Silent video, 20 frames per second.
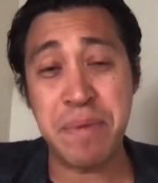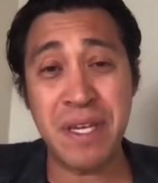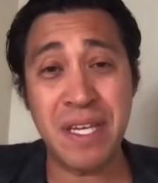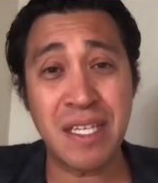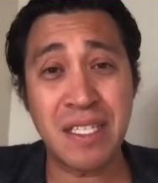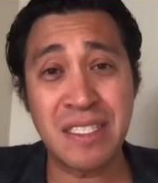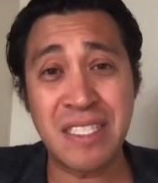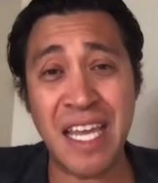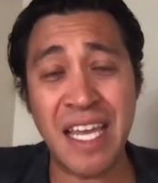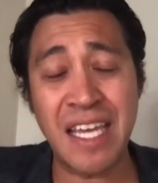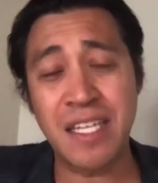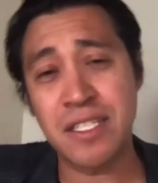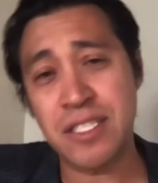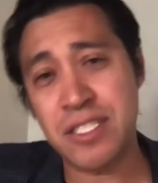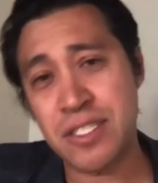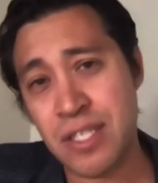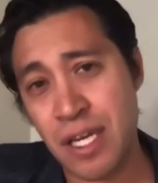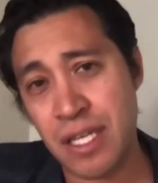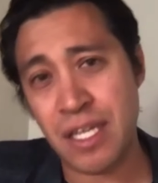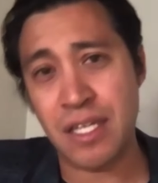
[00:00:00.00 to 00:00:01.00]
big data
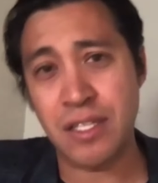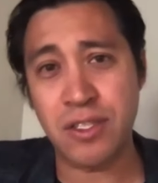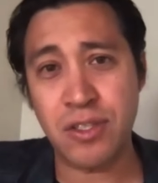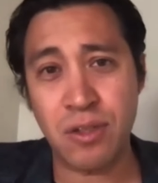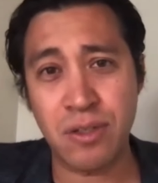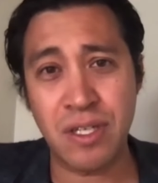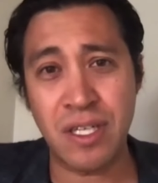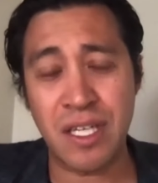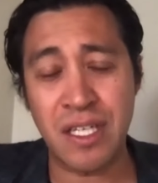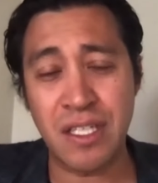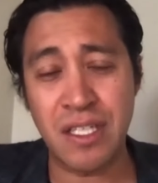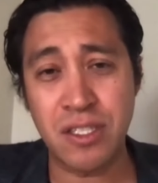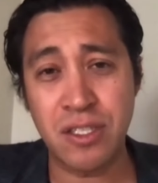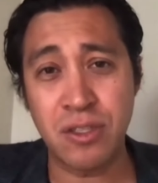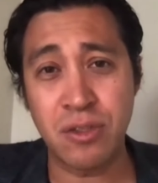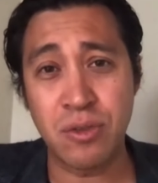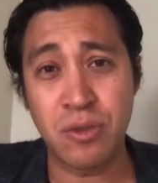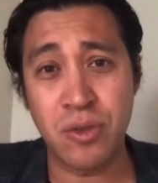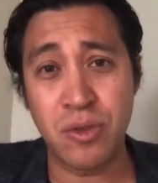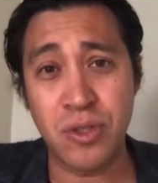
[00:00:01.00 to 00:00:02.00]
study and turn it
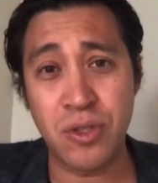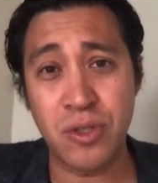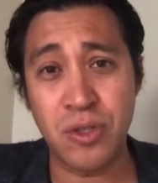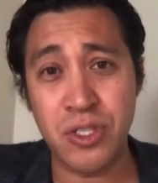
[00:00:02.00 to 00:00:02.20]
into